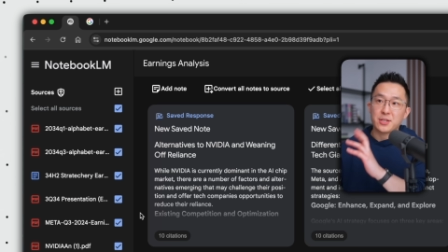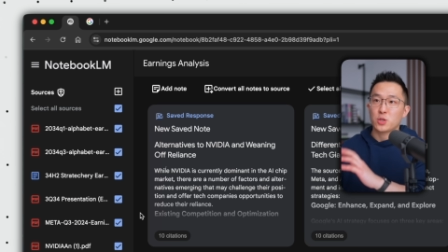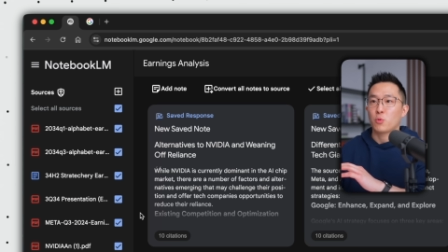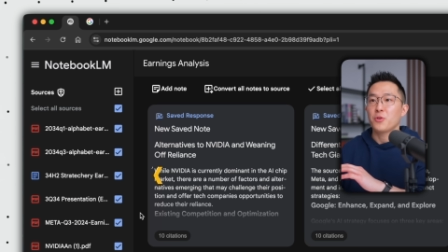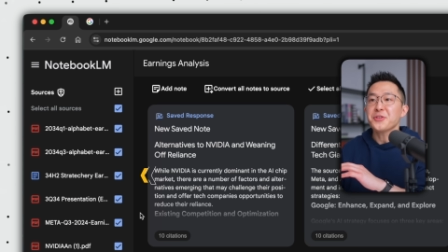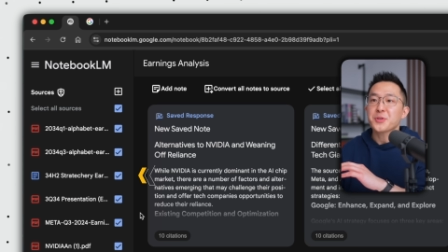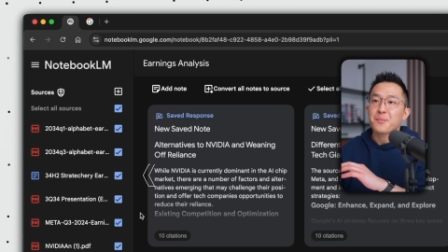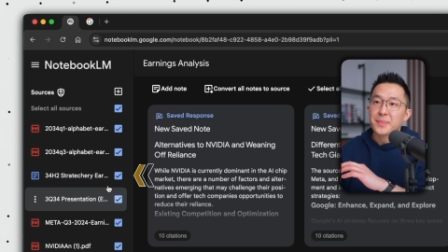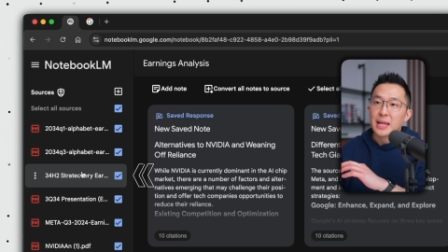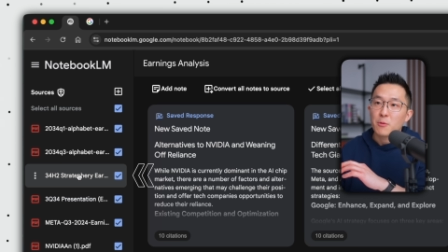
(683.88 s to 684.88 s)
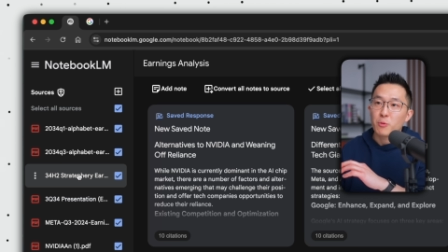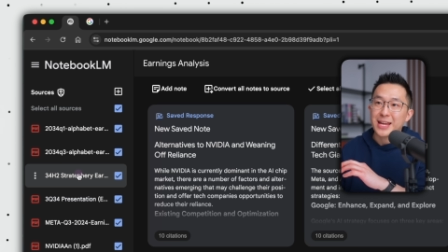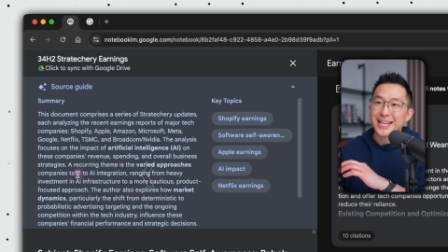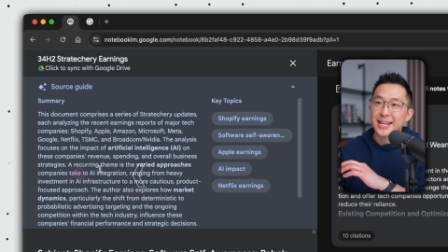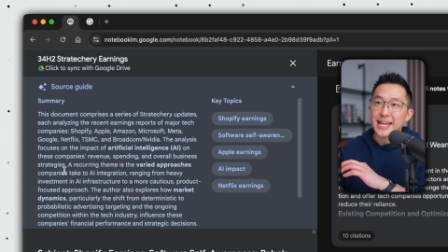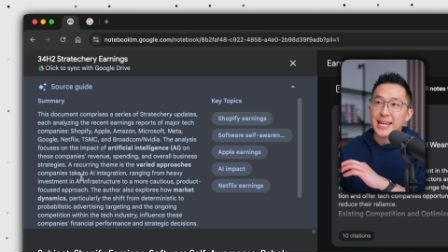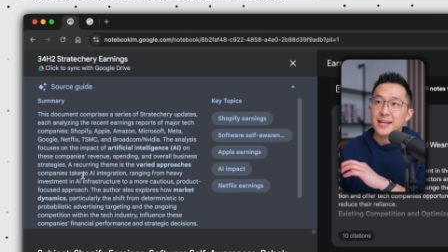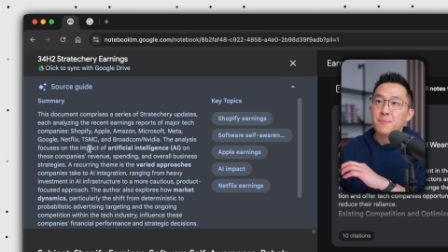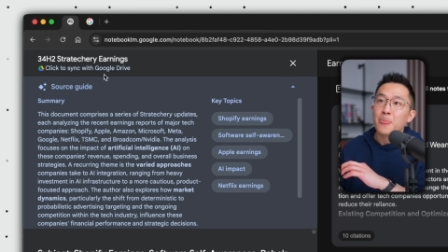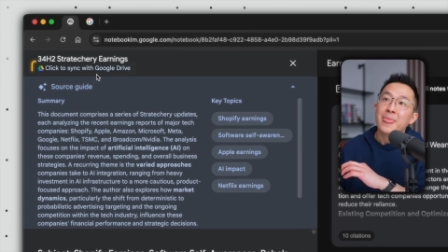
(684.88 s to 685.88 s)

a source, we can click in